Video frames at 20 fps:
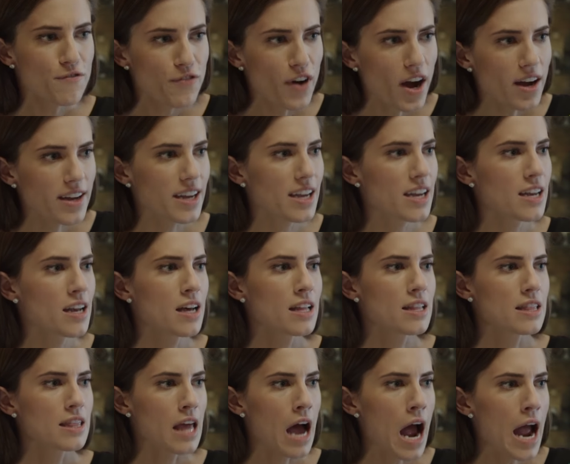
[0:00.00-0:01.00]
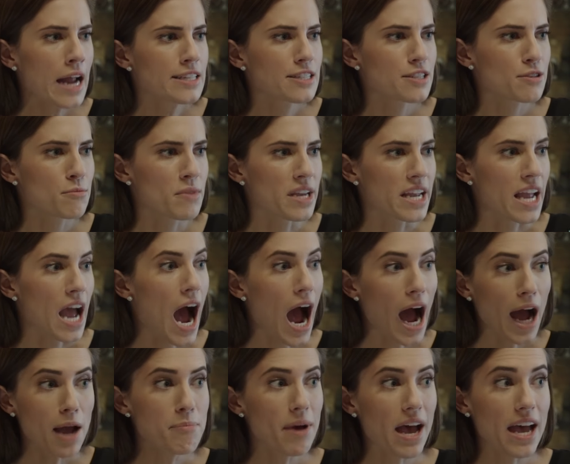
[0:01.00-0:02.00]
fucking lied to me.
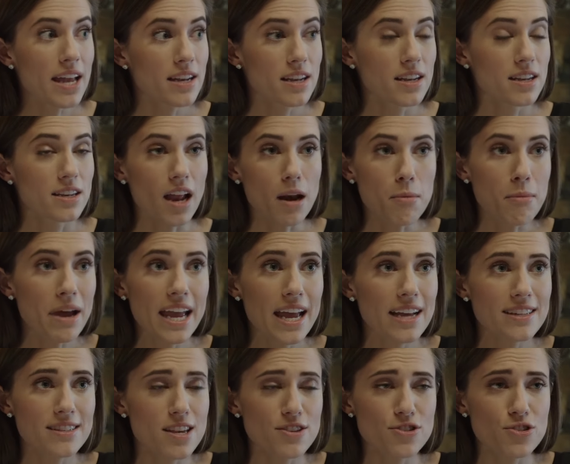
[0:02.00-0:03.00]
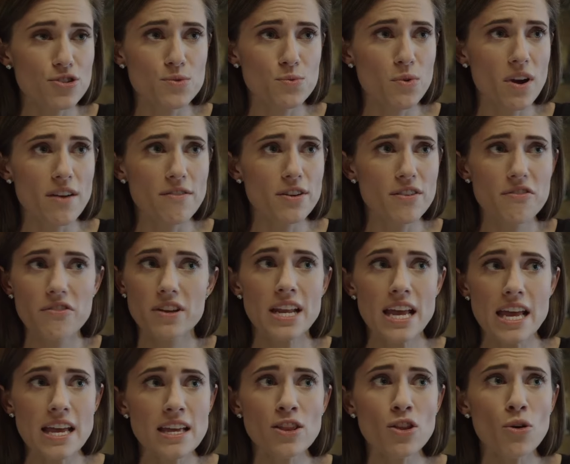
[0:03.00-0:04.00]
I bet none of my ancestors were ever even
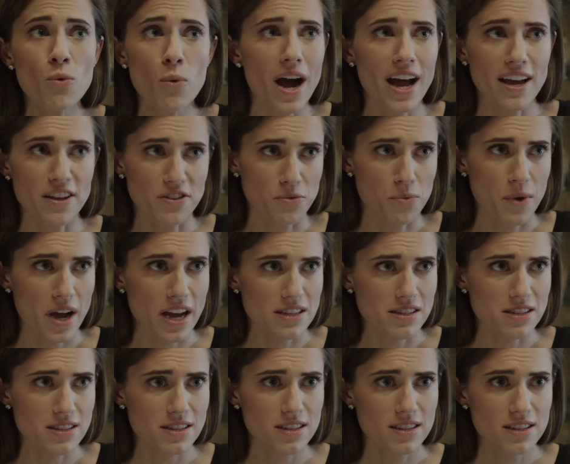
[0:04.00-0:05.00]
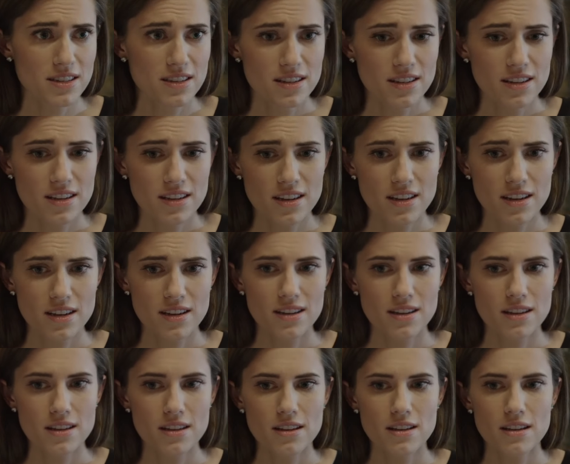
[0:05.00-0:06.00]
in the Wild West.
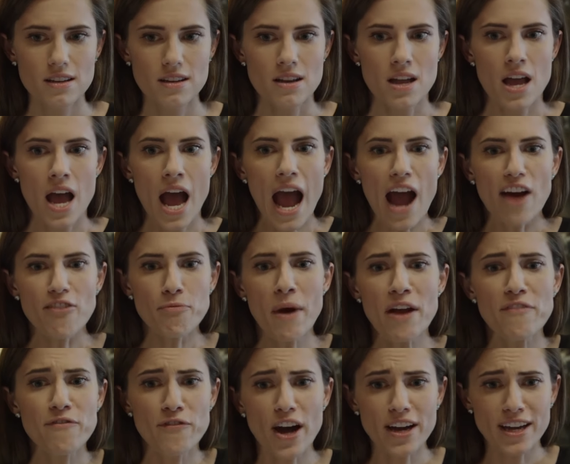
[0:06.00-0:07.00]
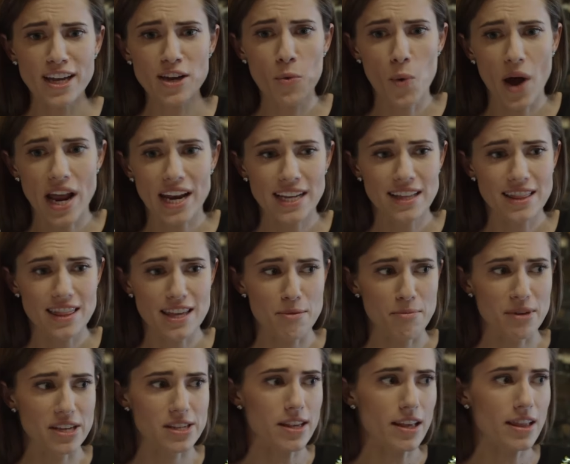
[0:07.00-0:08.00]
Half my fucking wedding
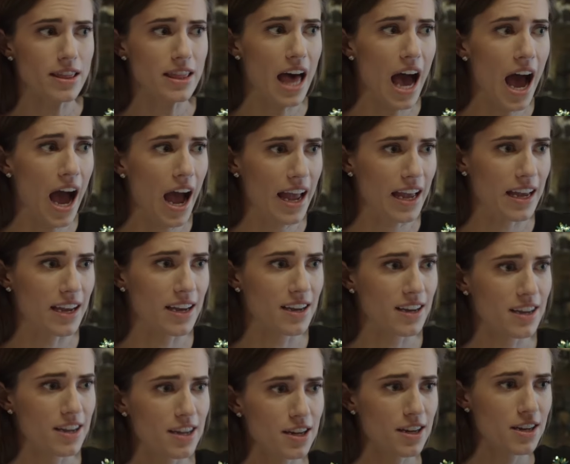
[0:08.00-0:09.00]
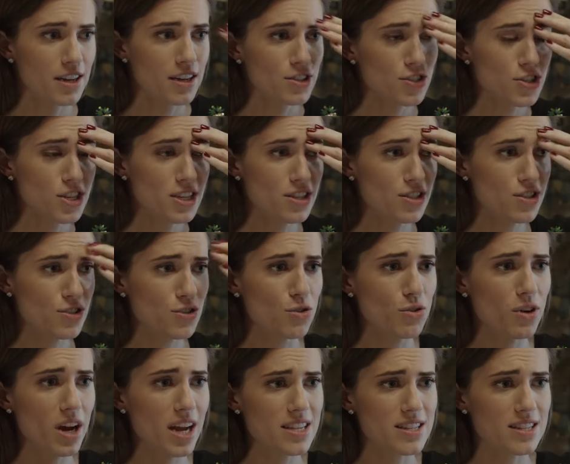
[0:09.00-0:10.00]
theme is a lie. Jesus
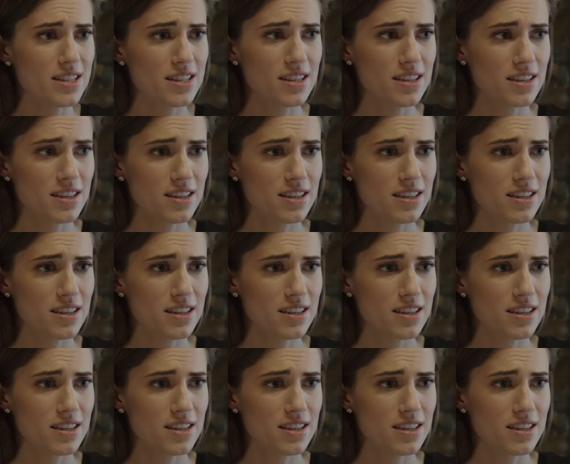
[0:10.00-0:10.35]
Christ.